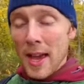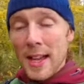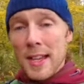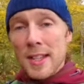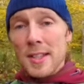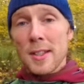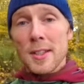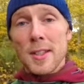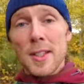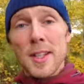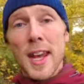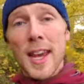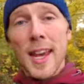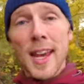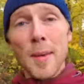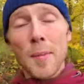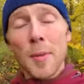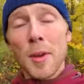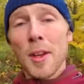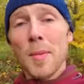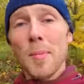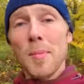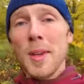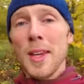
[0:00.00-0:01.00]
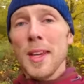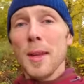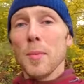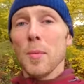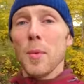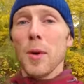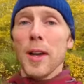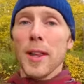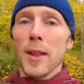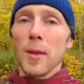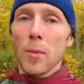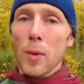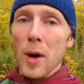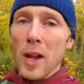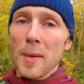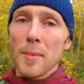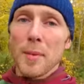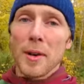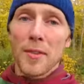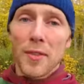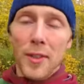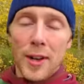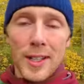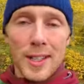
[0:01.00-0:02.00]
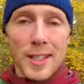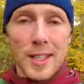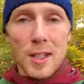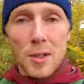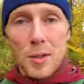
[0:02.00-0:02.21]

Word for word: so today i'm going to meet with one of my friends